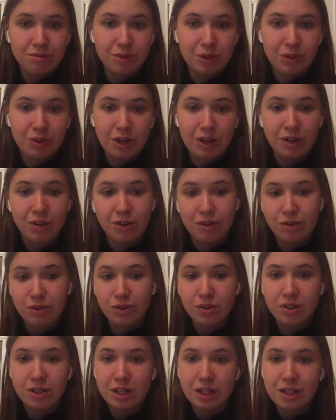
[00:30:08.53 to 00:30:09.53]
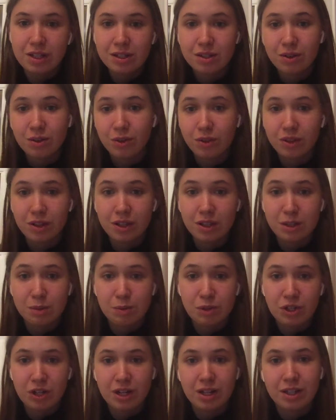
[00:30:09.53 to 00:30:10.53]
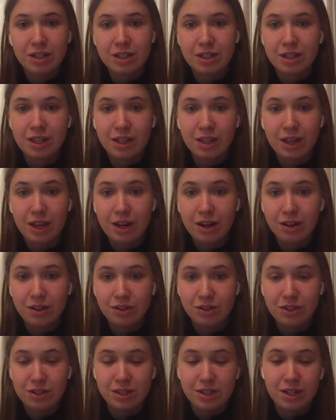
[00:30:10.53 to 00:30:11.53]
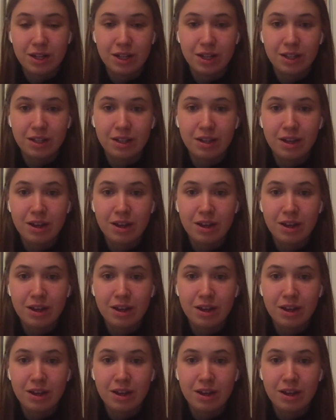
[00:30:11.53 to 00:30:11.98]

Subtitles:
great universities on the specialty that they are interested in.